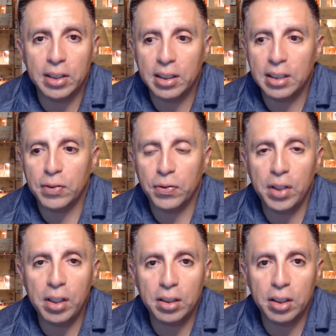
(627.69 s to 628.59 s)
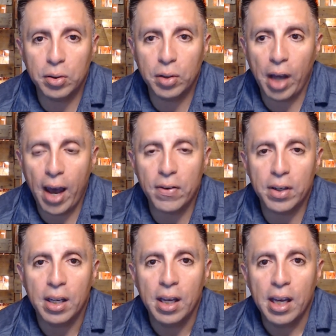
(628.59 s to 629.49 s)
that this fear that you're
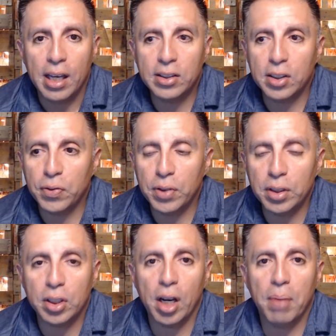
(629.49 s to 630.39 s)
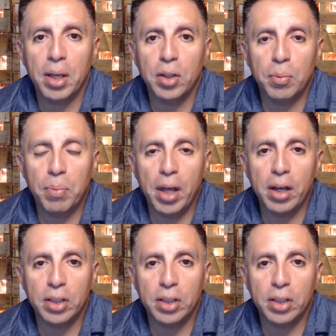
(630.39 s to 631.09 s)
having is this fear that's gonna make you better,